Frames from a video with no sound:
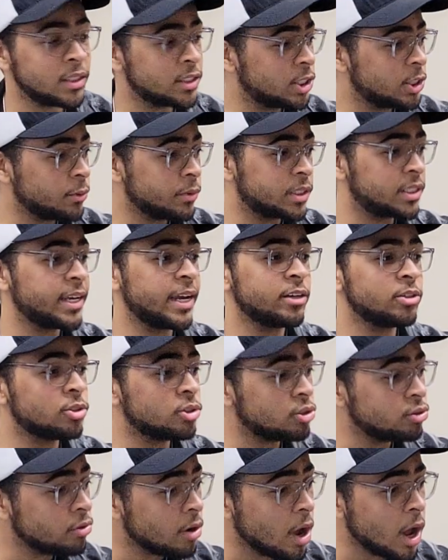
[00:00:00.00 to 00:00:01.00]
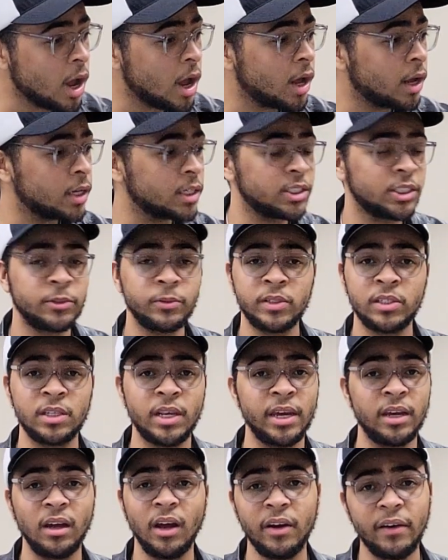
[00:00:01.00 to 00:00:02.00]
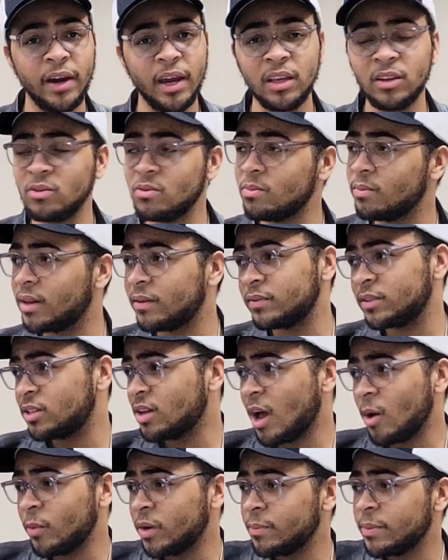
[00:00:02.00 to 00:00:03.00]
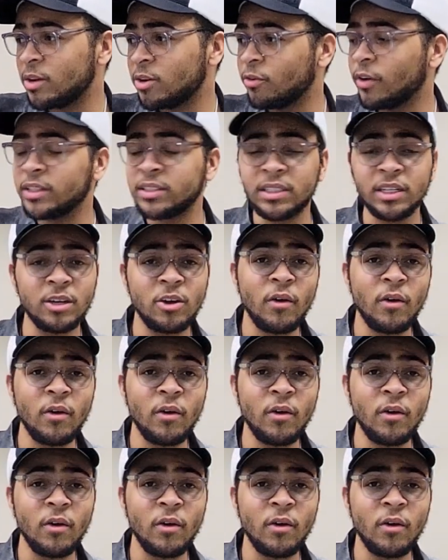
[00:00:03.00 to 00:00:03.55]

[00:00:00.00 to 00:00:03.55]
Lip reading: She was standing strong. She was like, all right, y'all want to be crusty?